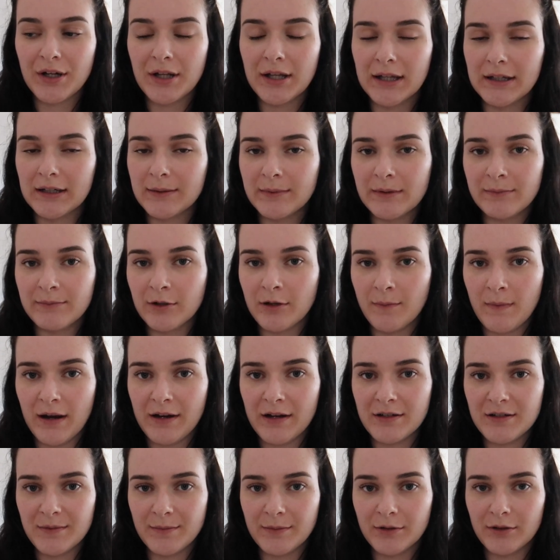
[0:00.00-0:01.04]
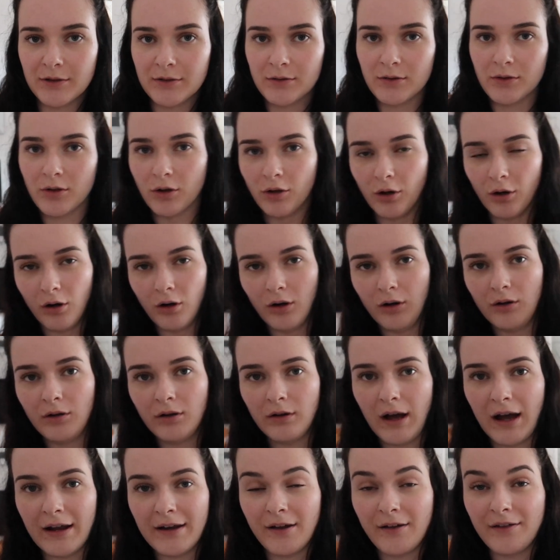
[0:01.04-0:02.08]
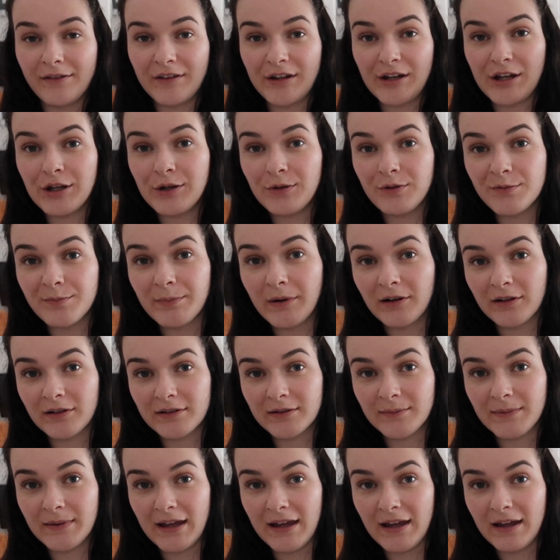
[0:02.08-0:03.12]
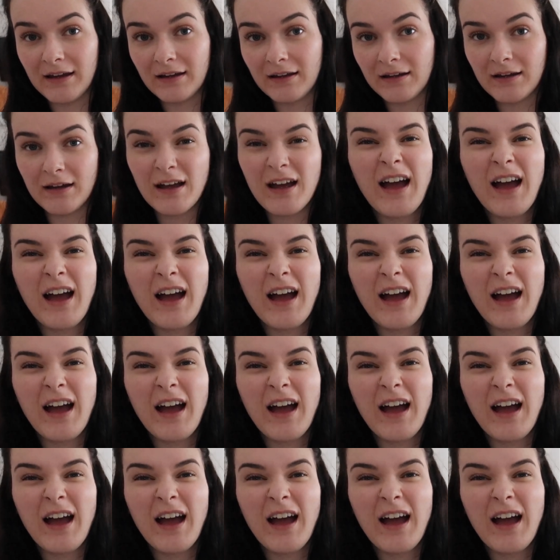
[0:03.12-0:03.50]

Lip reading: A little bit more manageable. Or I know there's a huge box up here.